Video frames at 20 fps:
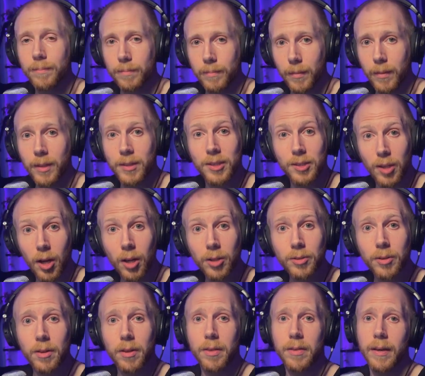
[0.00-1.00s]
This is
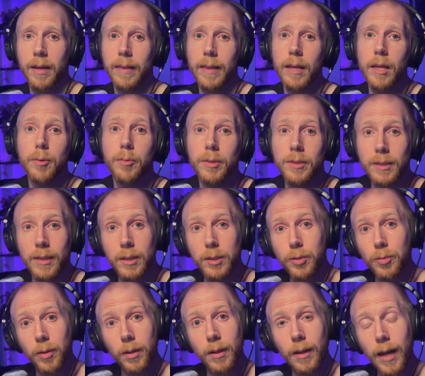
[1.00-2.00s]
also the thing that you would send
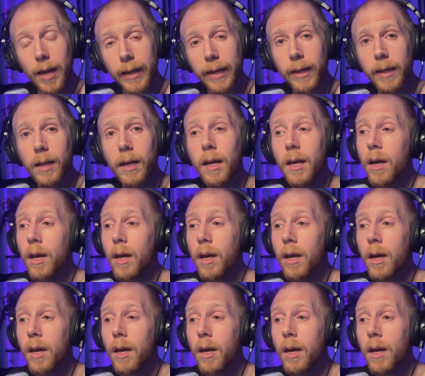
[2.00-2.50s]
to a client